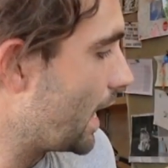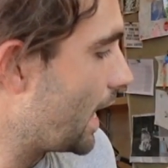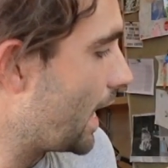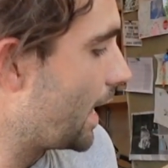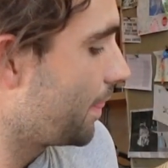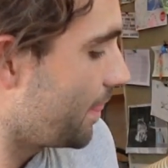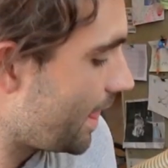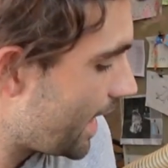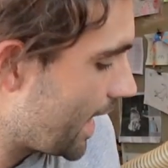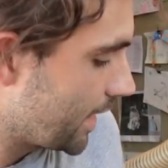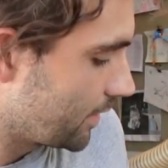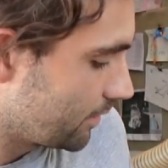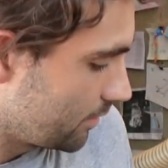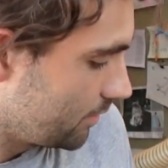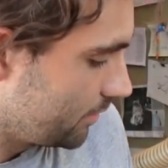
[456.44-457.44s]
And
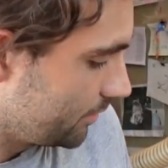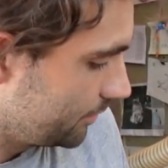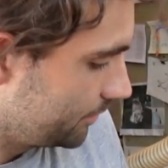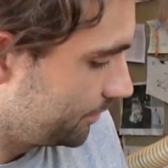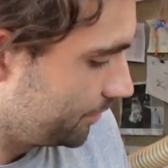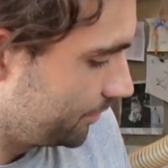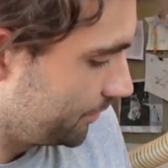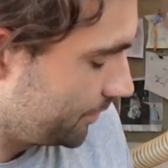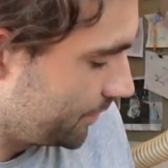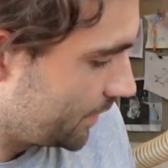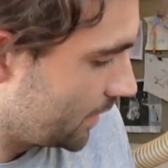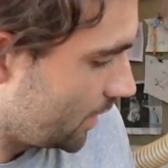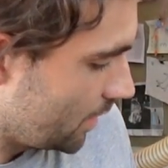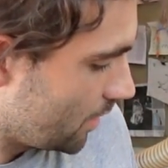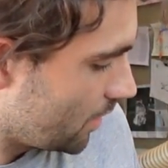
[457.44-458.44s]
then
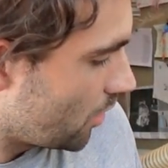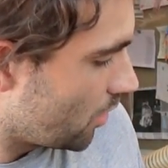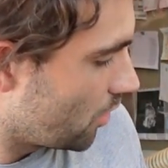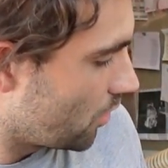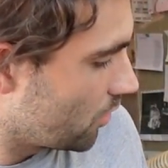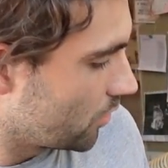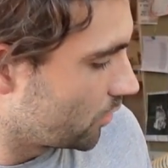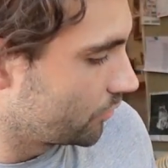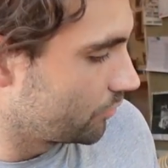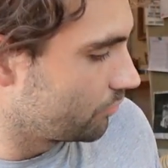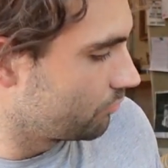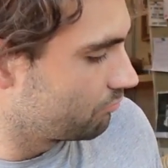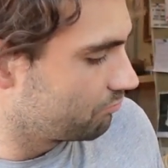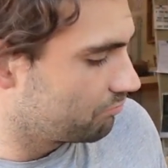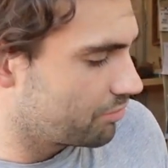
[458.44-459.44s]

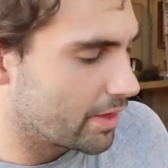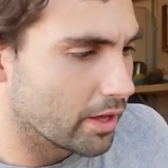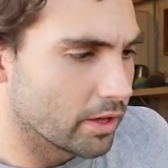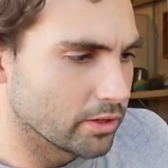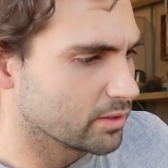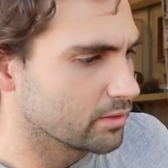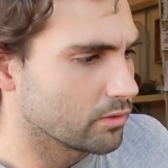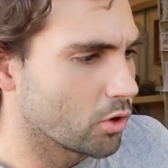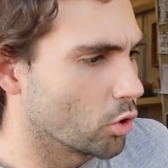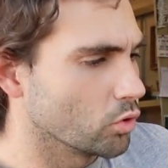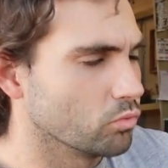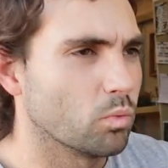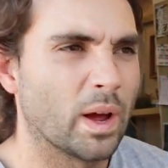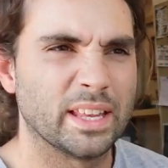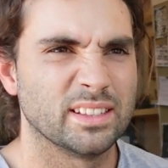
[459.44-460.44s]

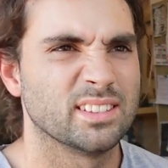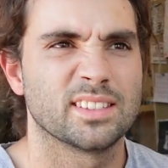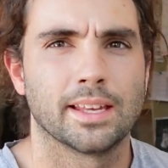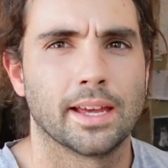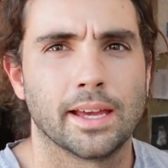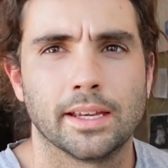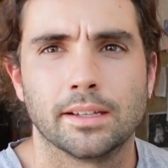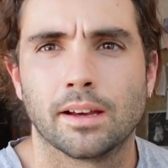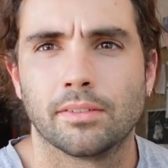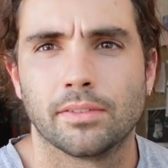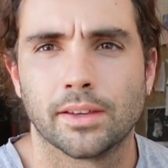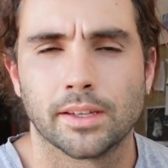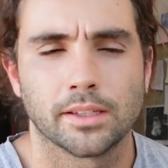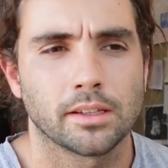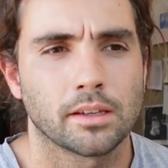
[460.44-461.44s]
on Wednesday, I
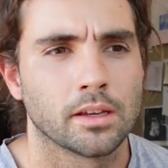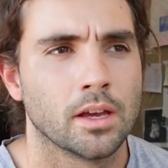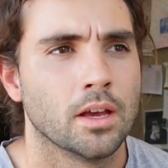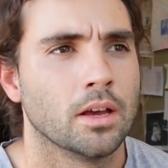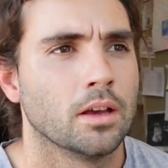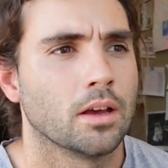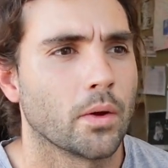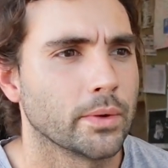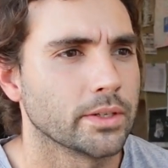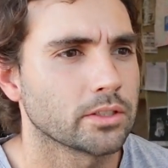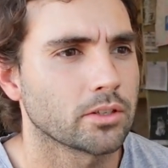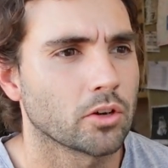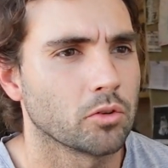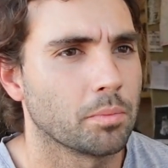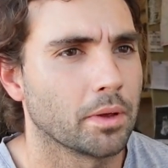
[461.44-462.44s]
think, I went to
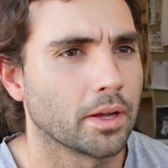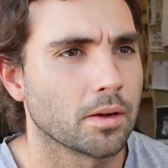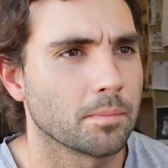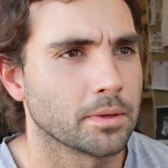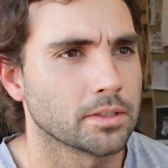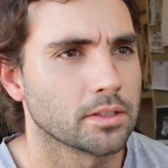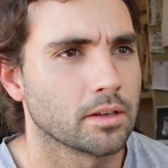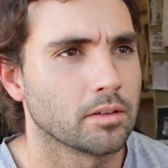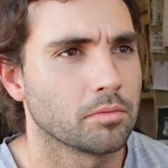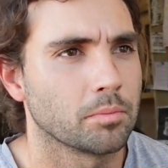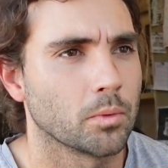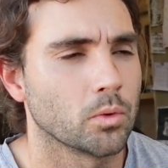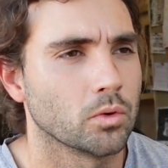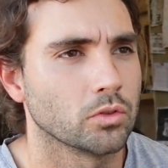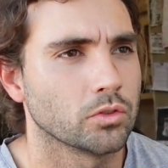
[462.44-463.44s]
go and pick up my
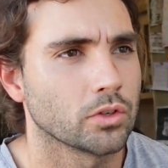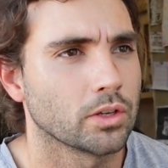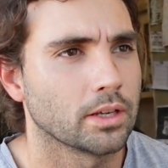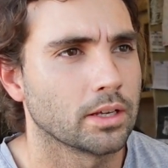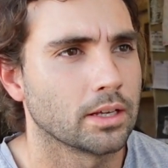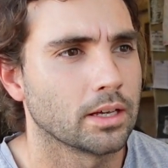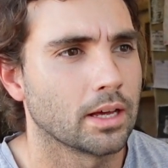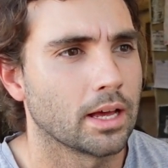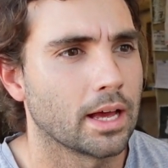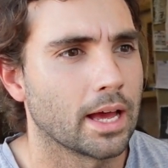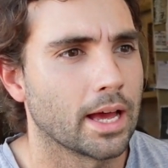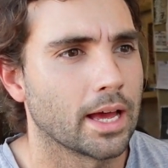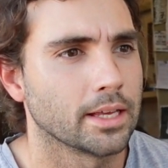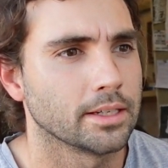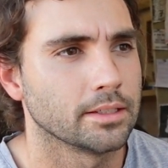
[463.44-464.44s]
surfboard
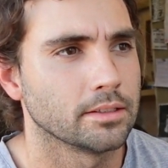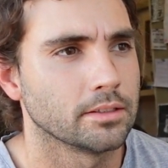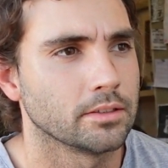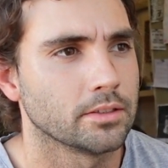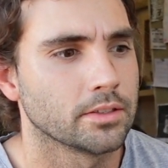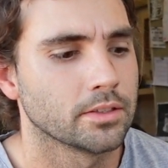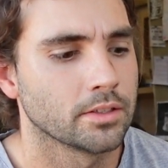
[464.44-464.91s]
and